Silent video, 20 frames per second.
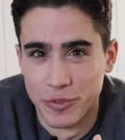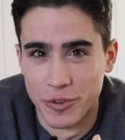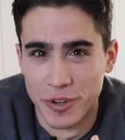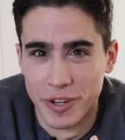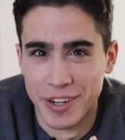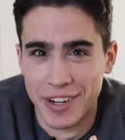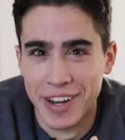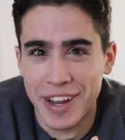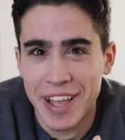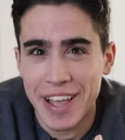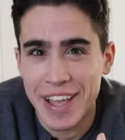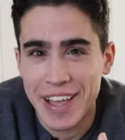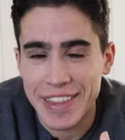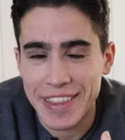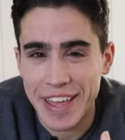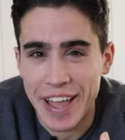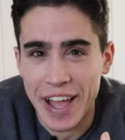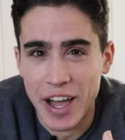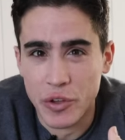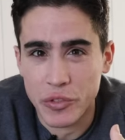for
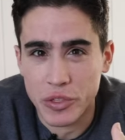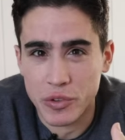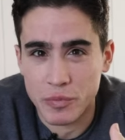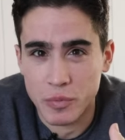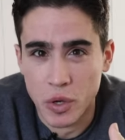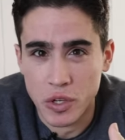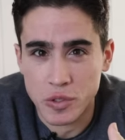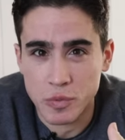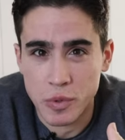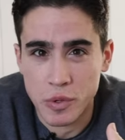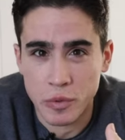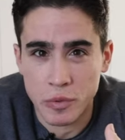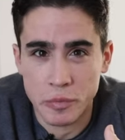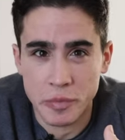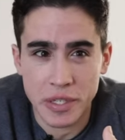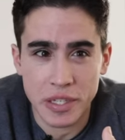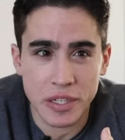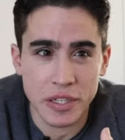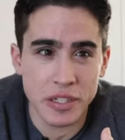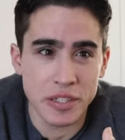the health of most people
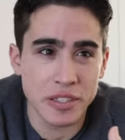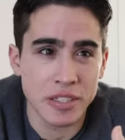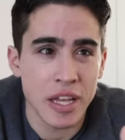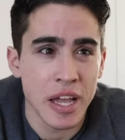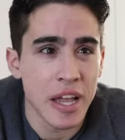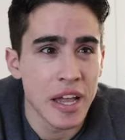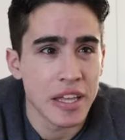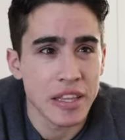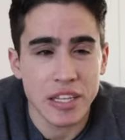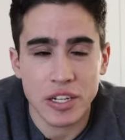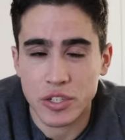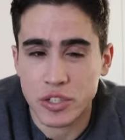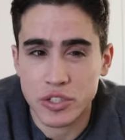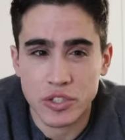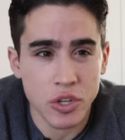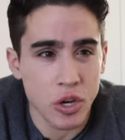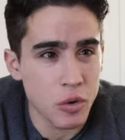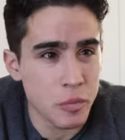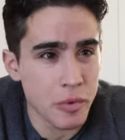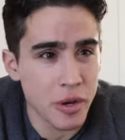because there's
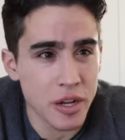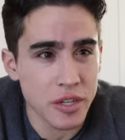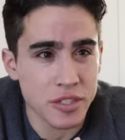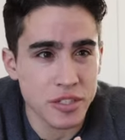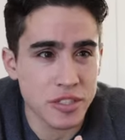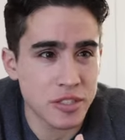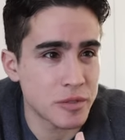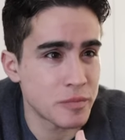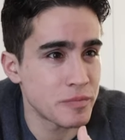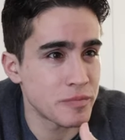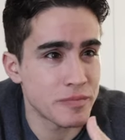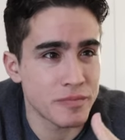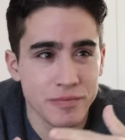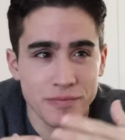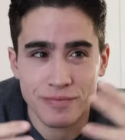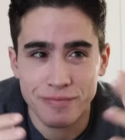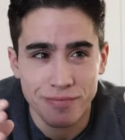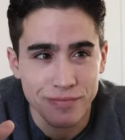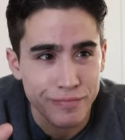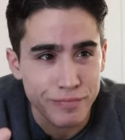so much
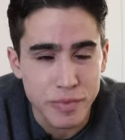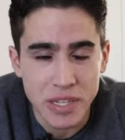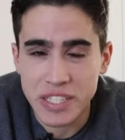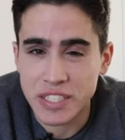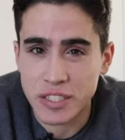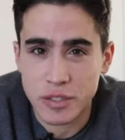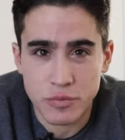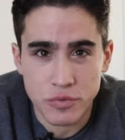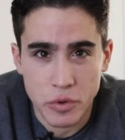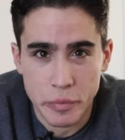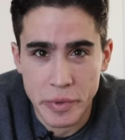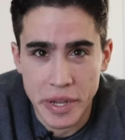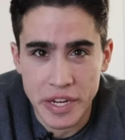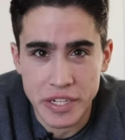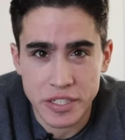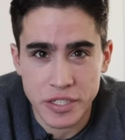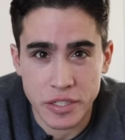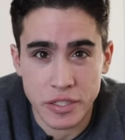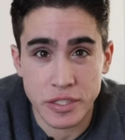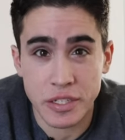
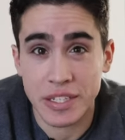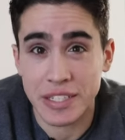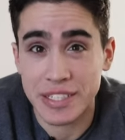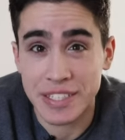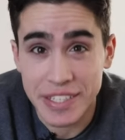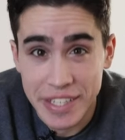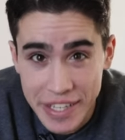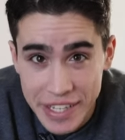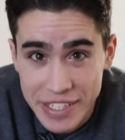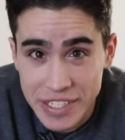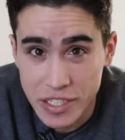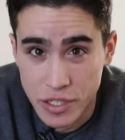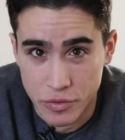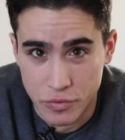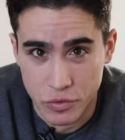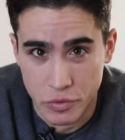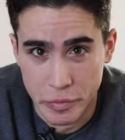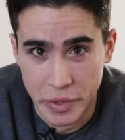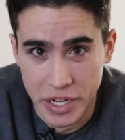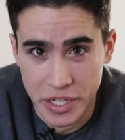misinformation,
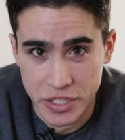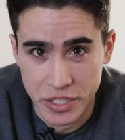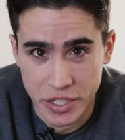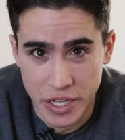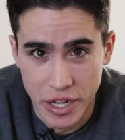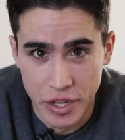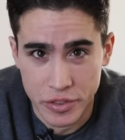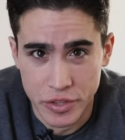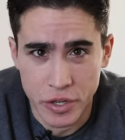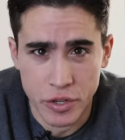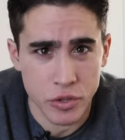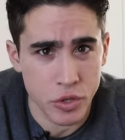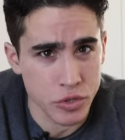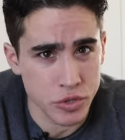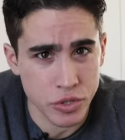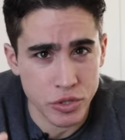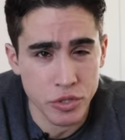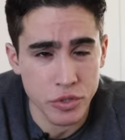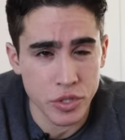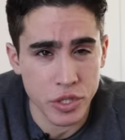disinformation out there.
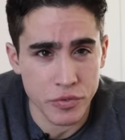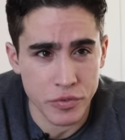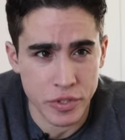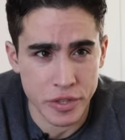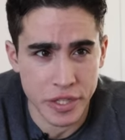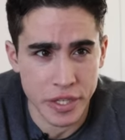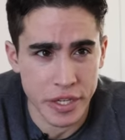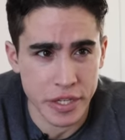Those are two different